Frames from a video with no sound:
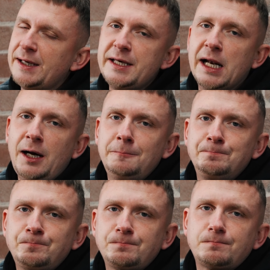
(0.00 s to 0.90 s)
brekkie
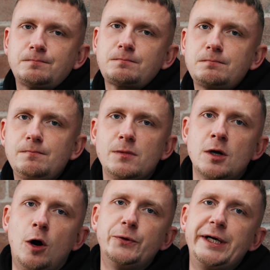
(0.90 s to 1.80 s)
that.
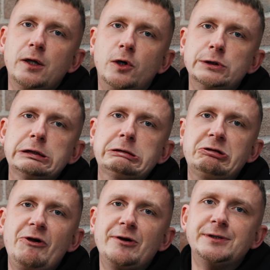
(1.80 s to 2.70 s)
All day long.
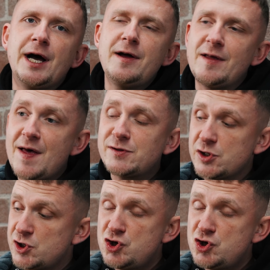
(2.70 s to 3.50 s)
Yeah, that's a